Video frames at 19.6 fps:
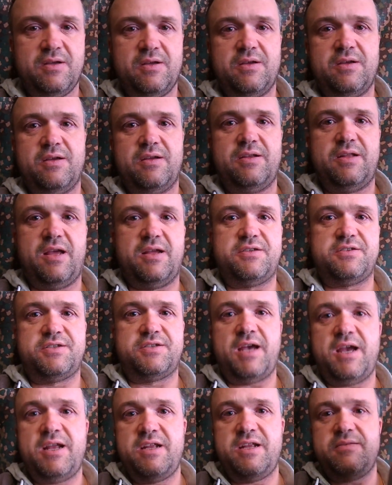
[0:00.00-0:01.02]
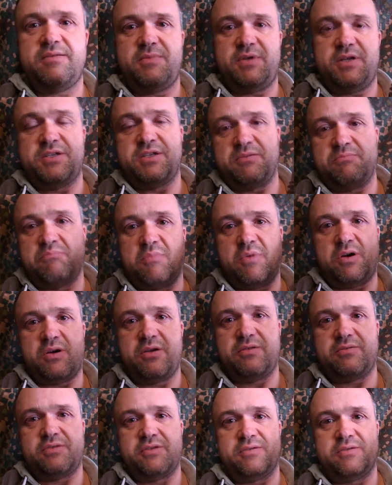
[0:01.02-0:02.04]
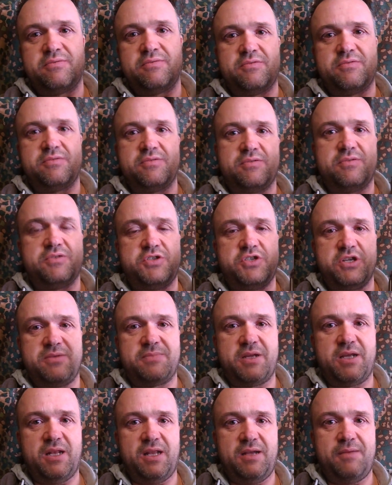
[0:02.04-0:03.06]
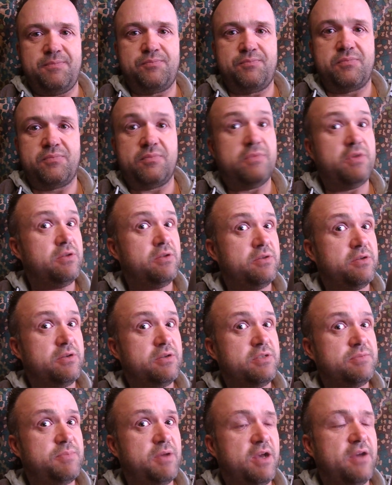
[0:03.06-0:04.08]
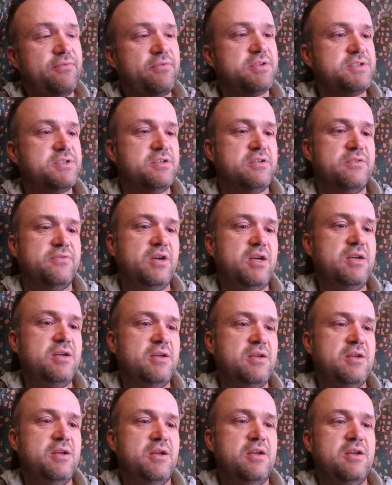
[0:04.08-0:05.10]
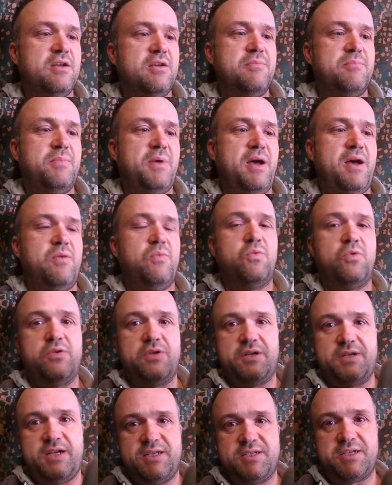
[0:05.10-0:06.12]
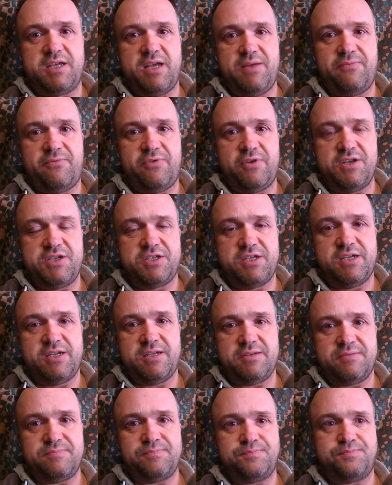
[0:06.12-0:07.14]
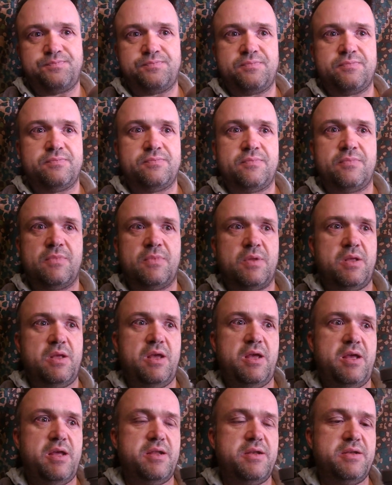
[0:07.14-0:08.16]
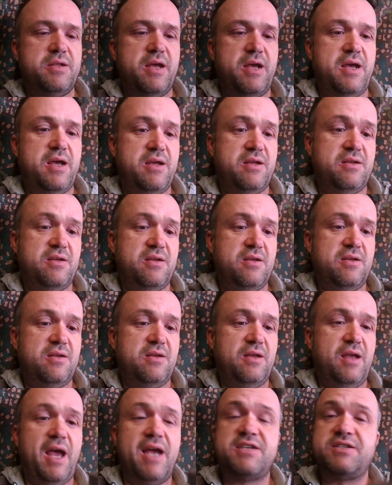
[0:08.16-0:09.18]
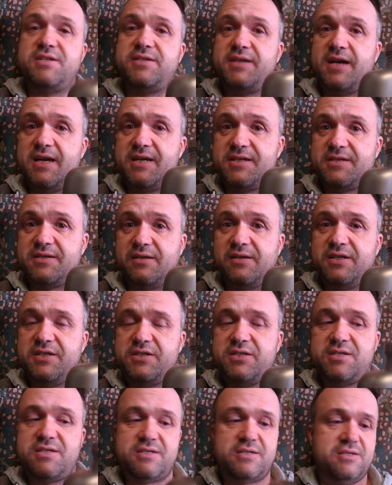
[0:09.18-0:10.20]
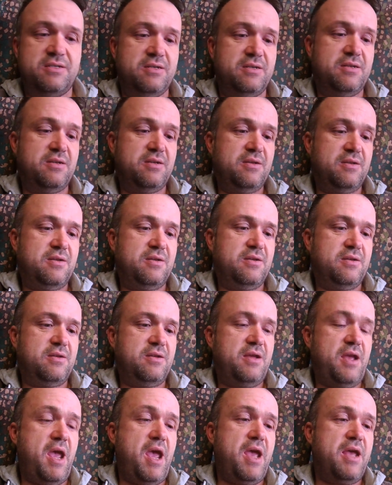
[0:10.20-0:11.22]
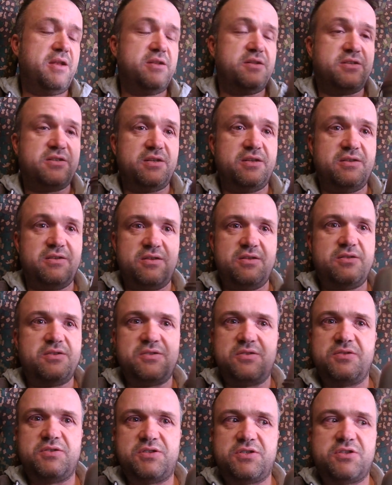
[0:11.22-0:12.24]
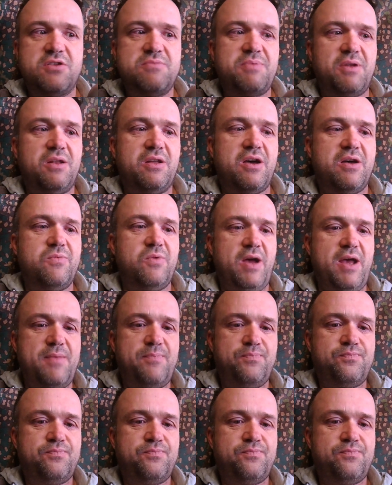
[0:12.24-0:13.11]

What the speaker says: Now titanium is a mild germ killer, not as powerful as silver, but water does keep fresh in it, and actually tastes delicious, and it's super lightweight.